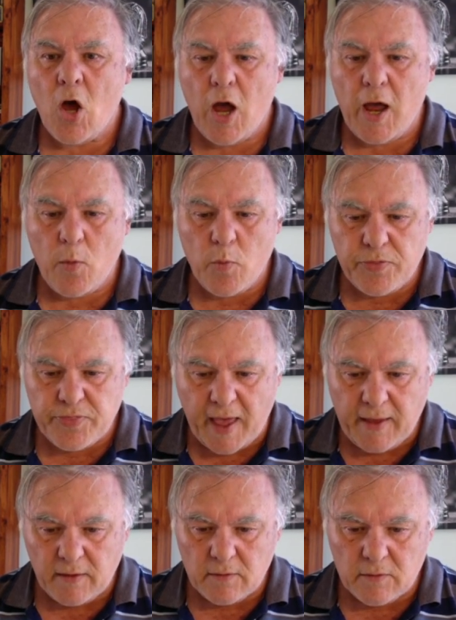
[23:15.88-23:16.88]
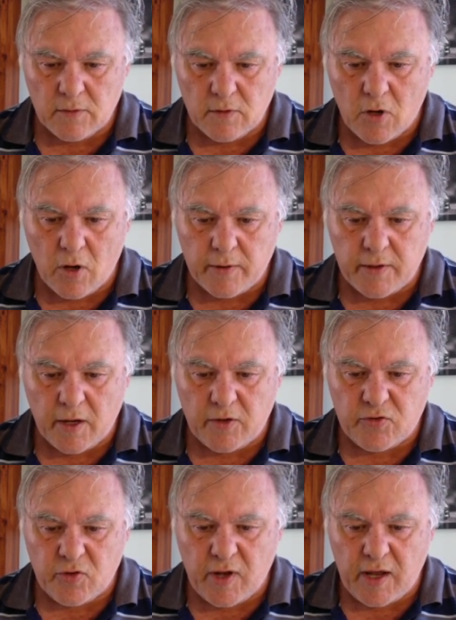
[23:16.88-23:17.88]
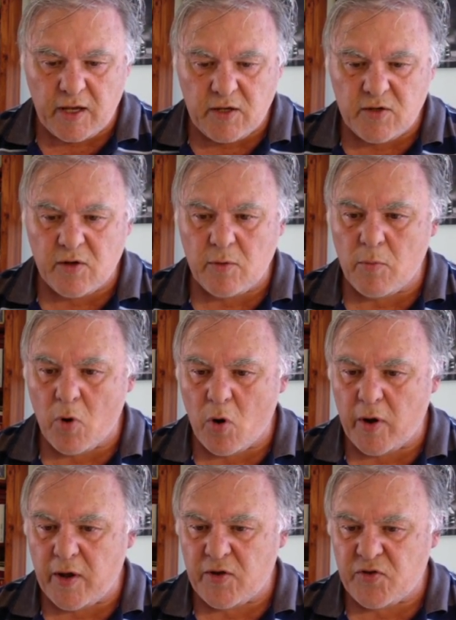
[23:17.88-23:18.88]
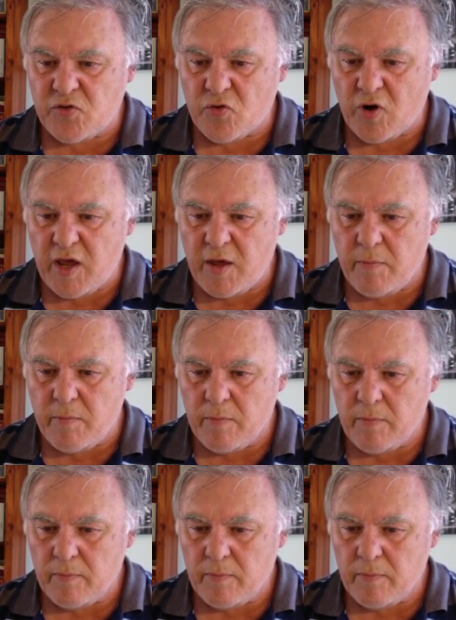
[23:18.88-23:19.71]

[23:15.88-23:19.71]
And with that, I'm going to end my stream.